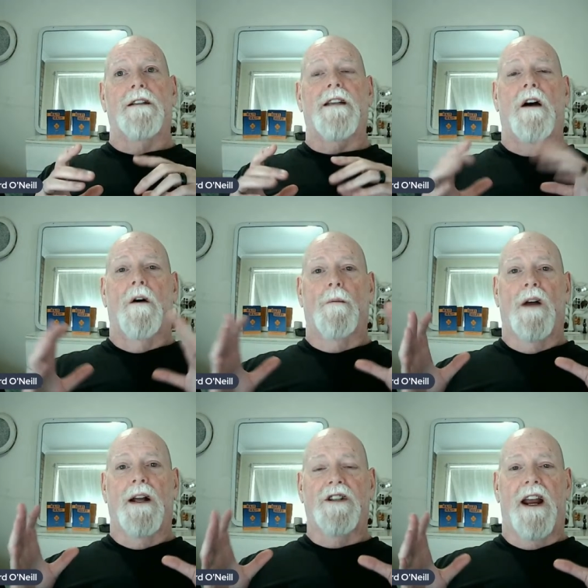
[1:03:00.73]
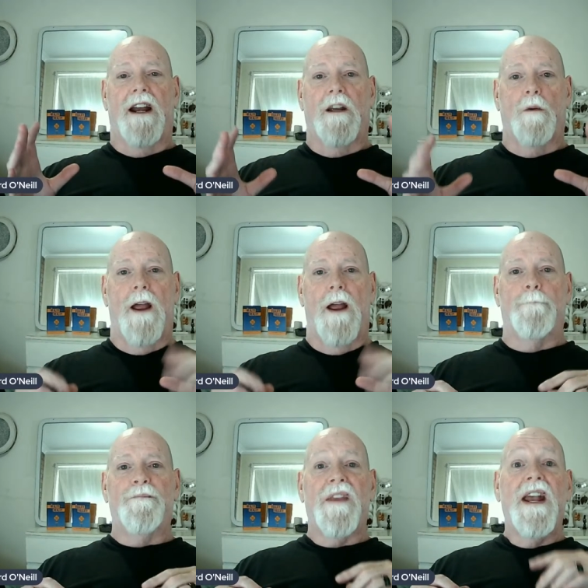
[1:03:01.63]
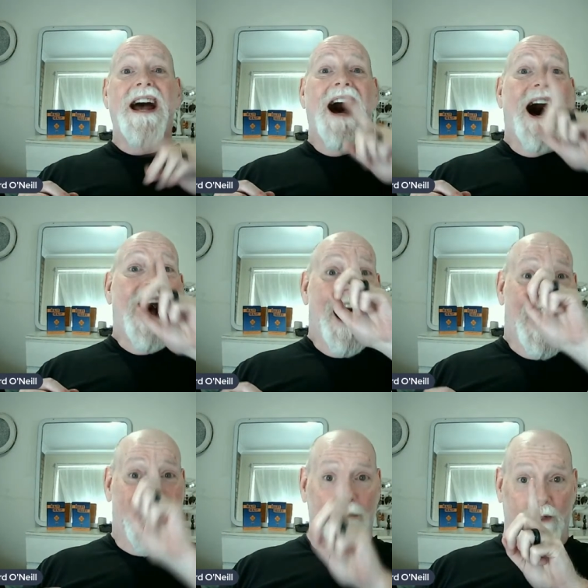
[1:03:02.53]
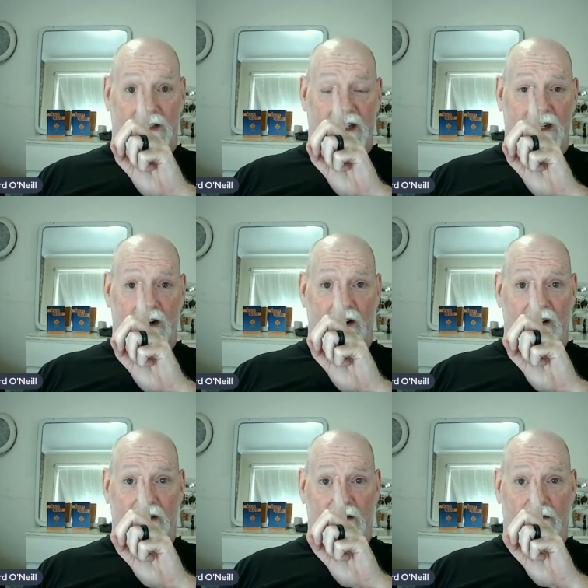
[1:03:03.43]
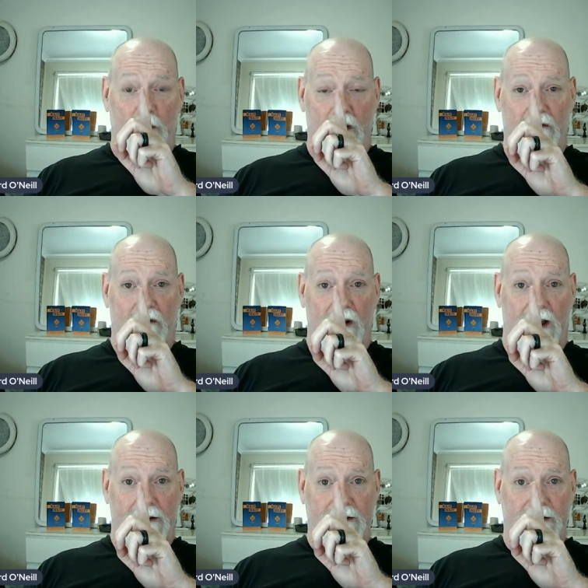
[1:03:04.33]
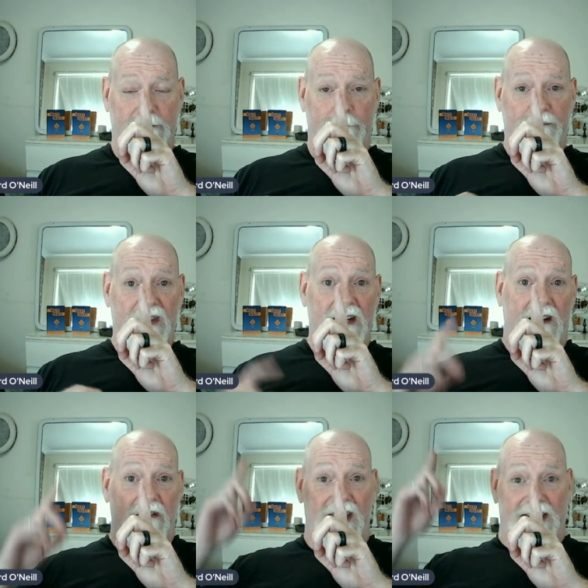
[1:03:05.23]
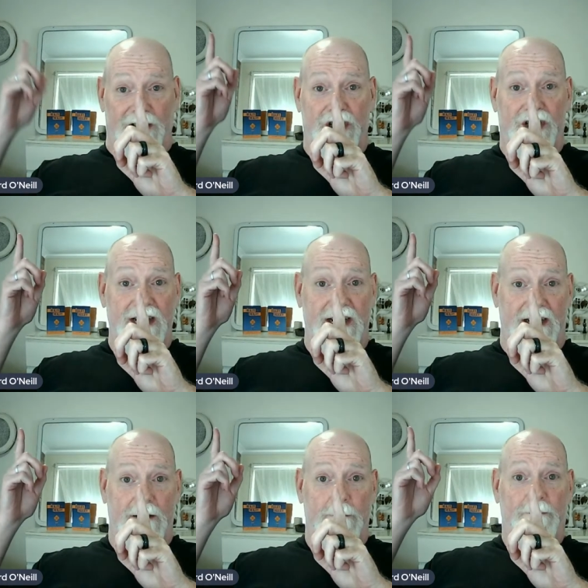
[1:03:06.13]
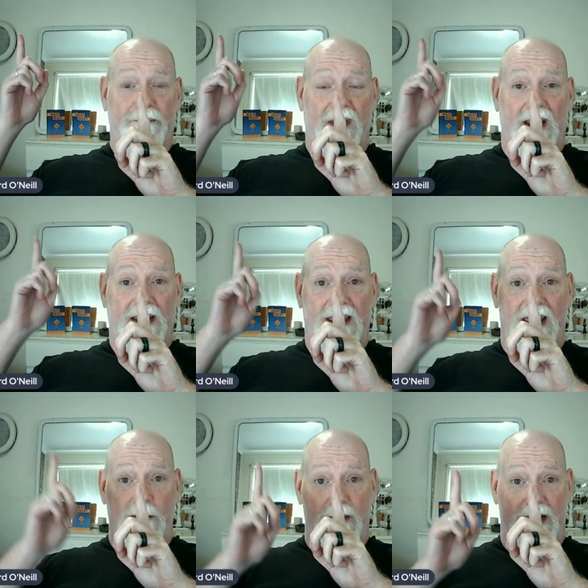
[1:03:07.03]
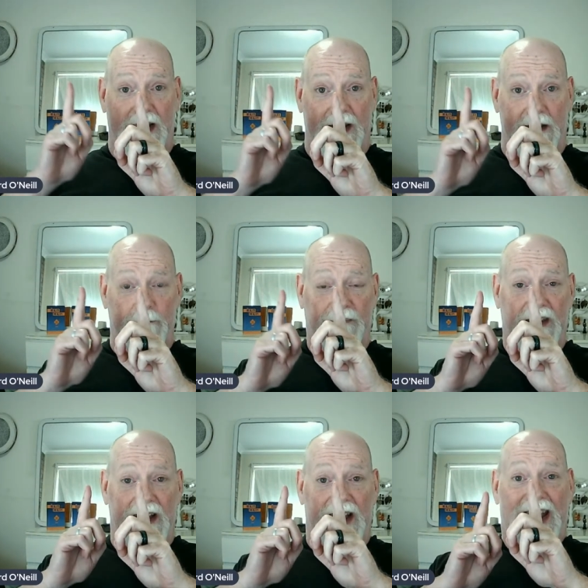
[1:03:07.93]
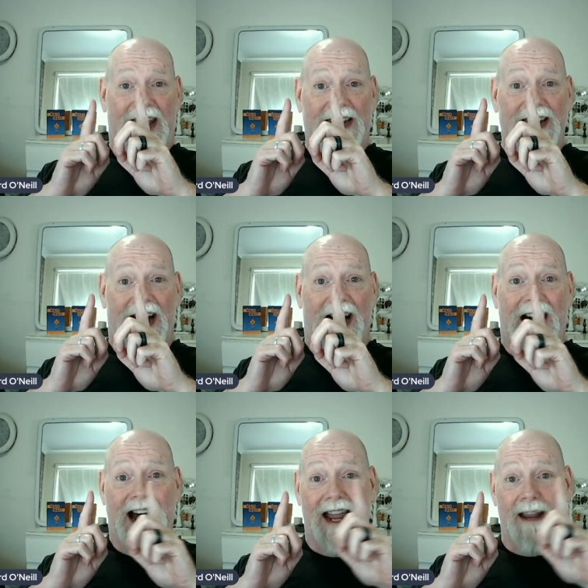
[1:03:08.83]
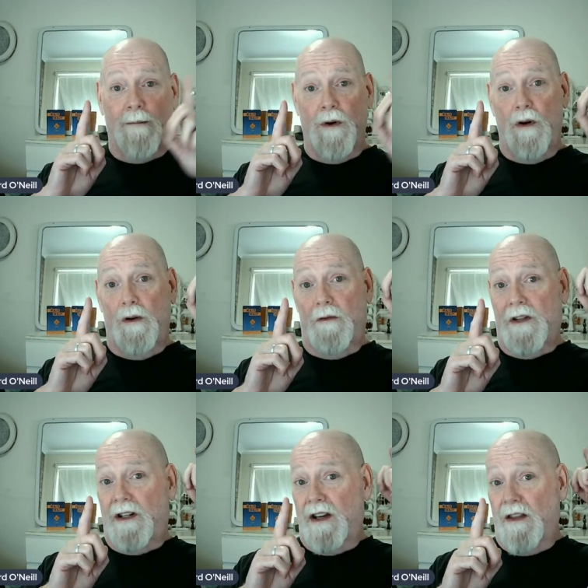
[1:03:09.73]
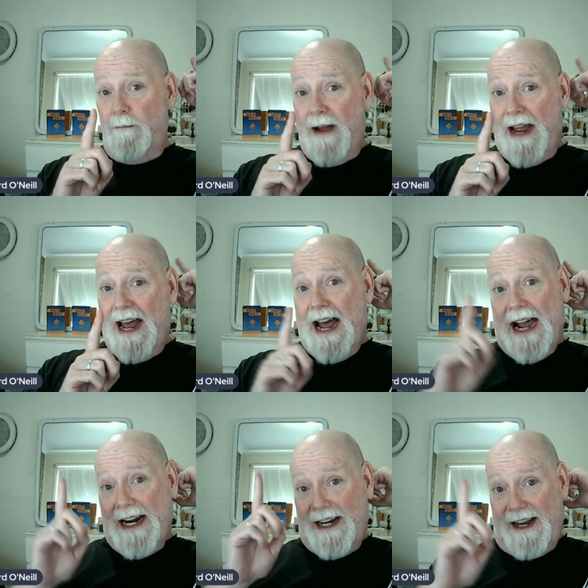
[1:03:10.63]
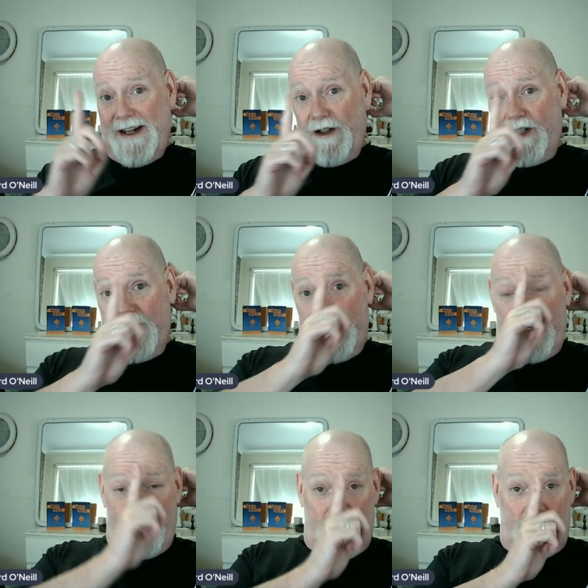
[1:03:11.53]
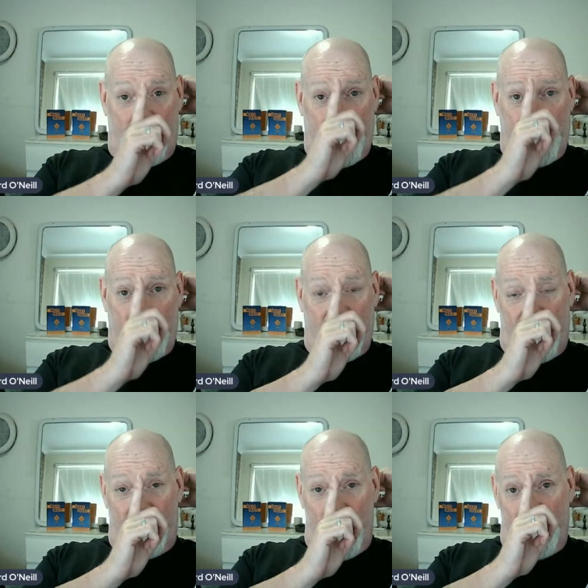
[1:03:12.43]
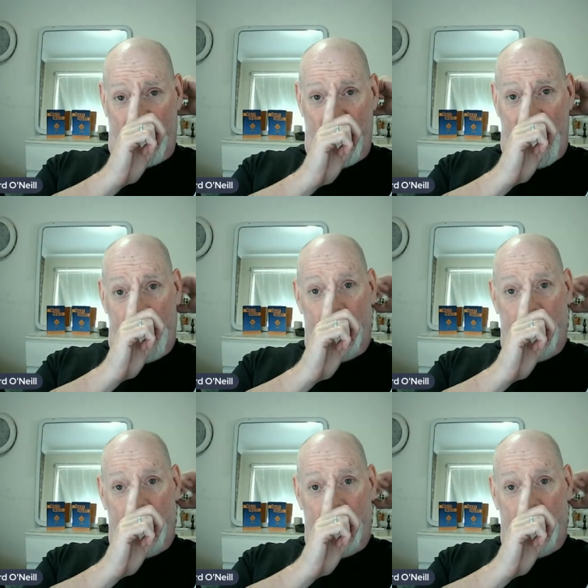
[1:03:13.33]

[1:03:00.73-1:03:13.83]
how my channeling went. I was here in the forefront. Then she came in and I moved to the back and she moved to the forefront,